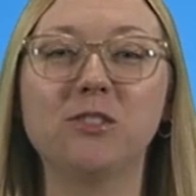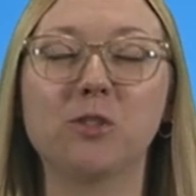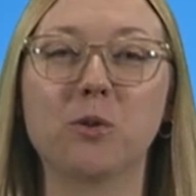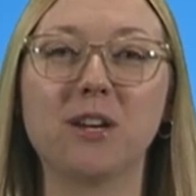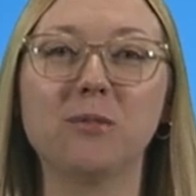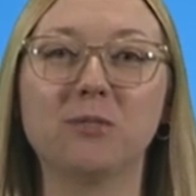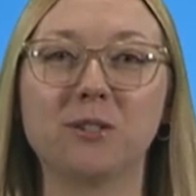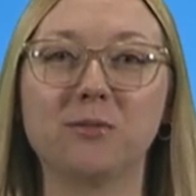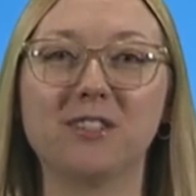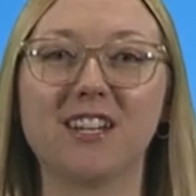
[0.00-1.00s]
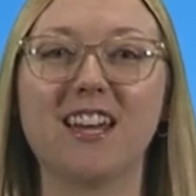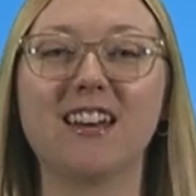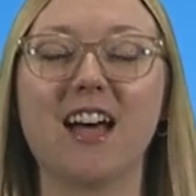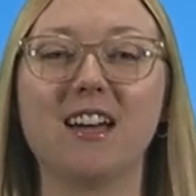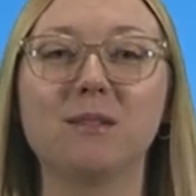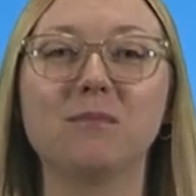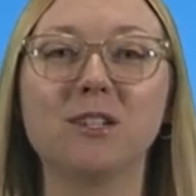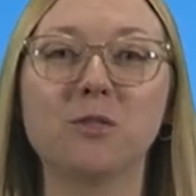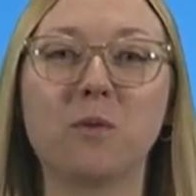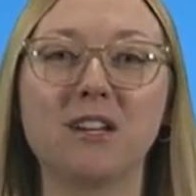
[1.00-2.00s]
Joy Root, and I am
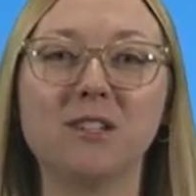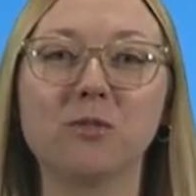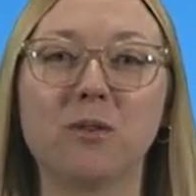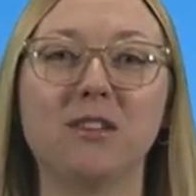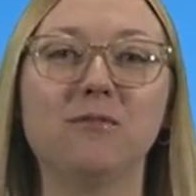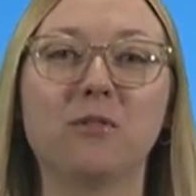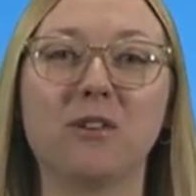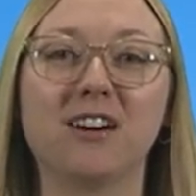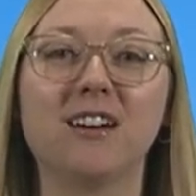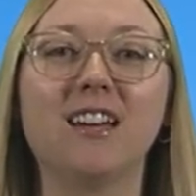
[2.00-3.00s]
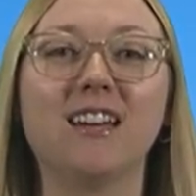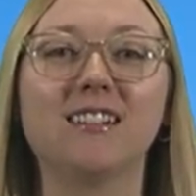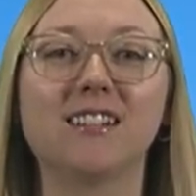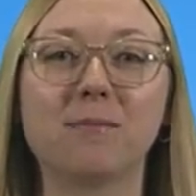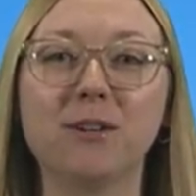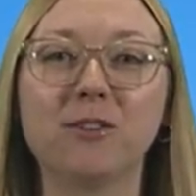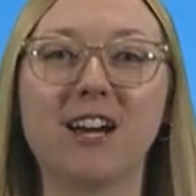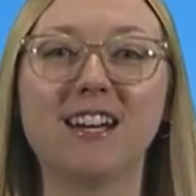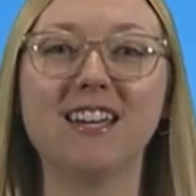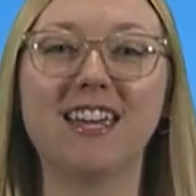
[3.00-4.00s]
the 2024
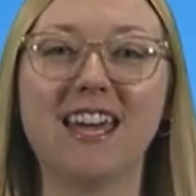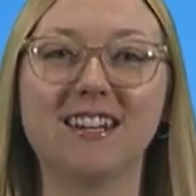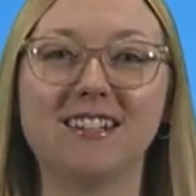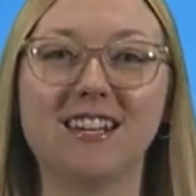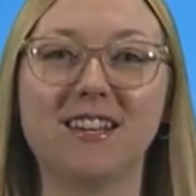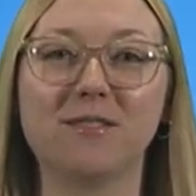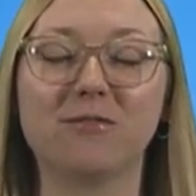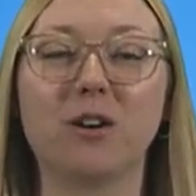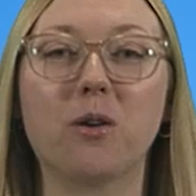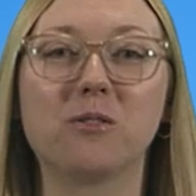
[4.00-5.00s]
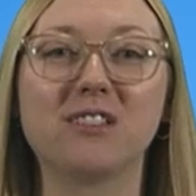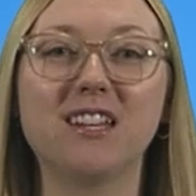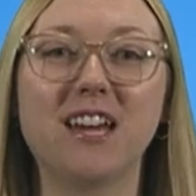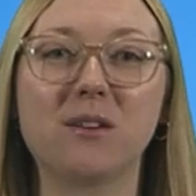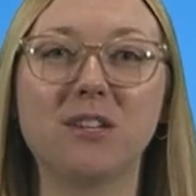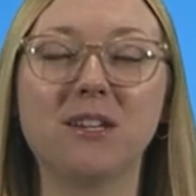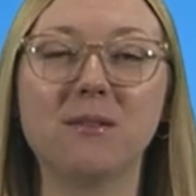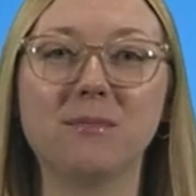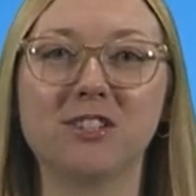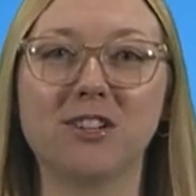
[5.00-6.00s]
Democratic candidate for Oakland County
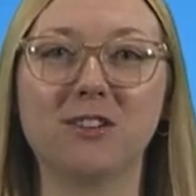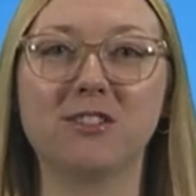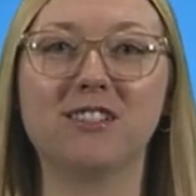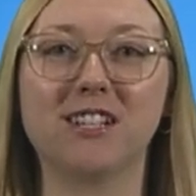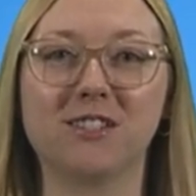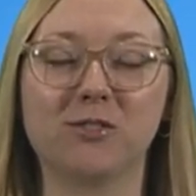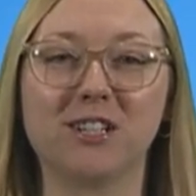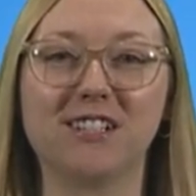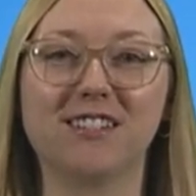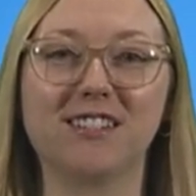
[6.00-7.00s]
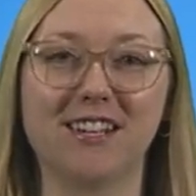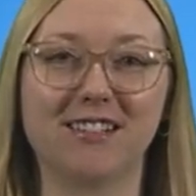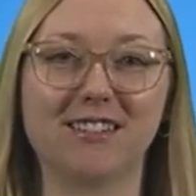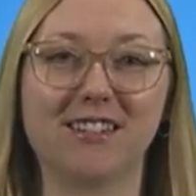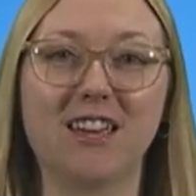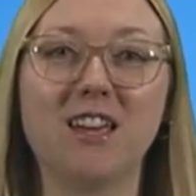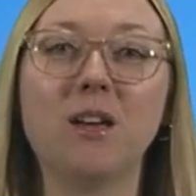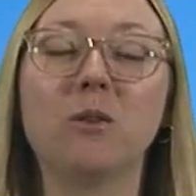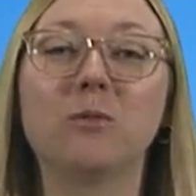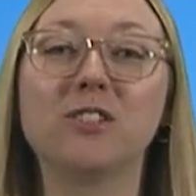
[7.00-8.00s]
Commissioner District 6,
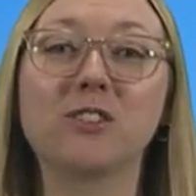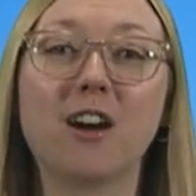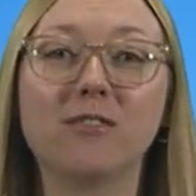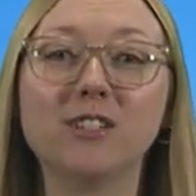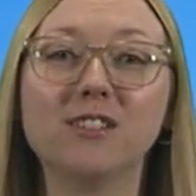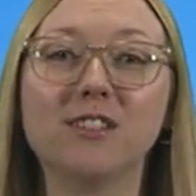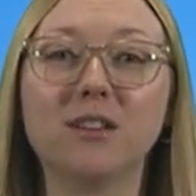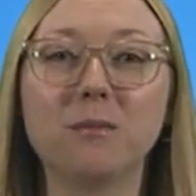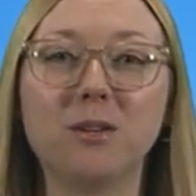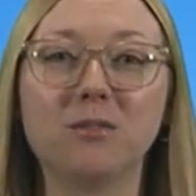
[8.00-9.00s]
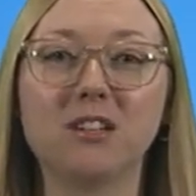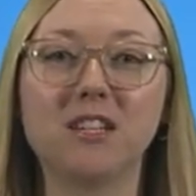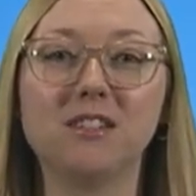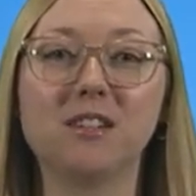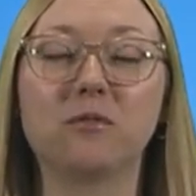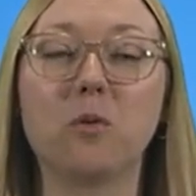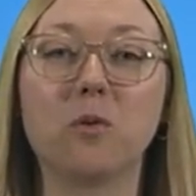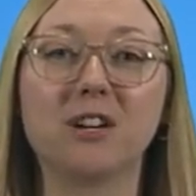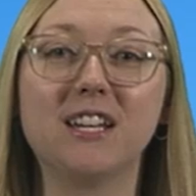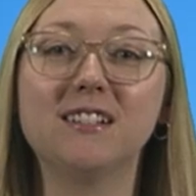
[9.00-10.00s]
which covers the communities of
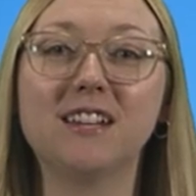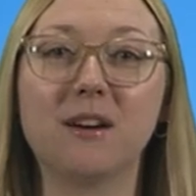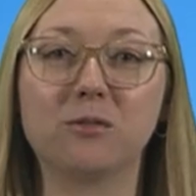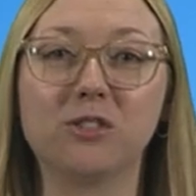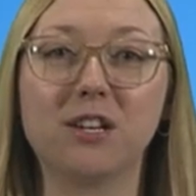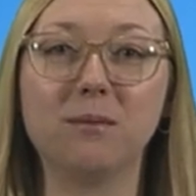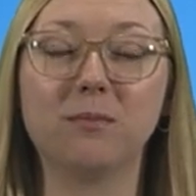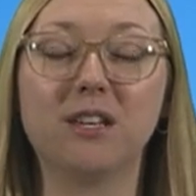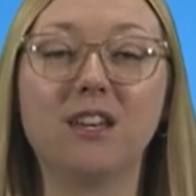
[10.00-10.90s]
Orion Township,